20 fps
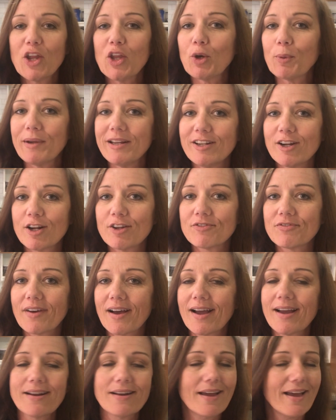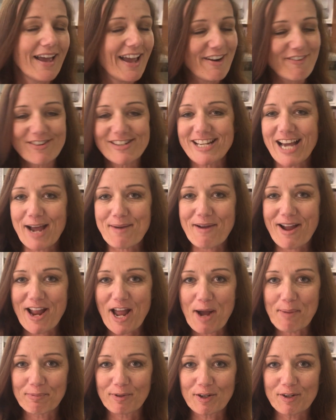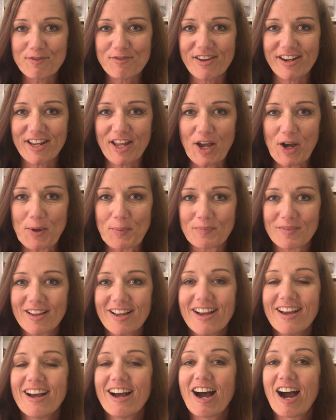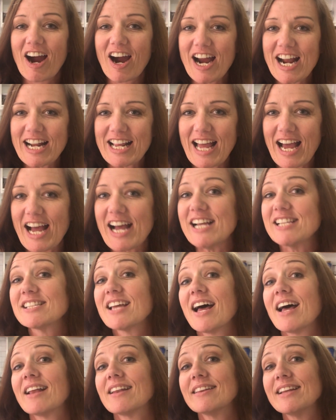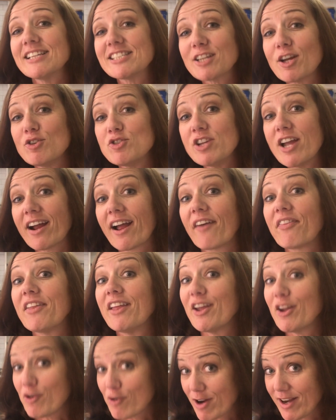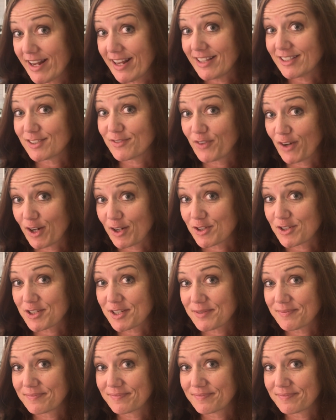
you'll be notified every time I upload a video. All right, guys, let's go check out the ingredients first.